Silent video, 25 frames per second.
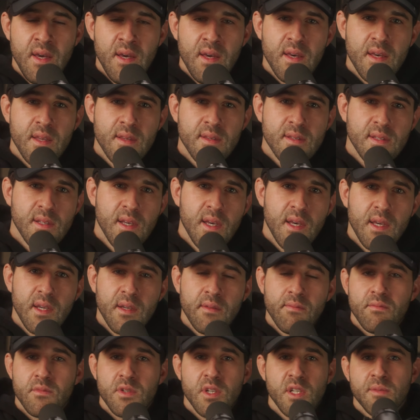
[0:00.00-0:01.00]
and
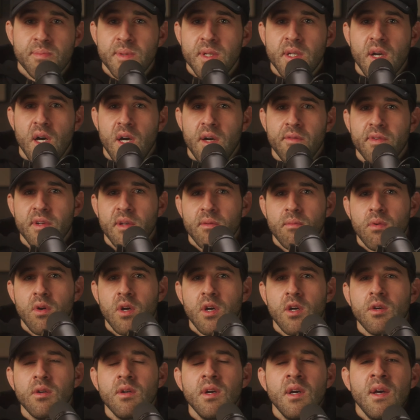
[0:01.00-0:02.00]
saying, just be confident,
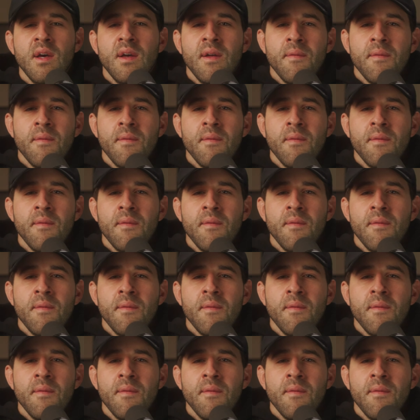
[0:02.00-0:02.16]
bro,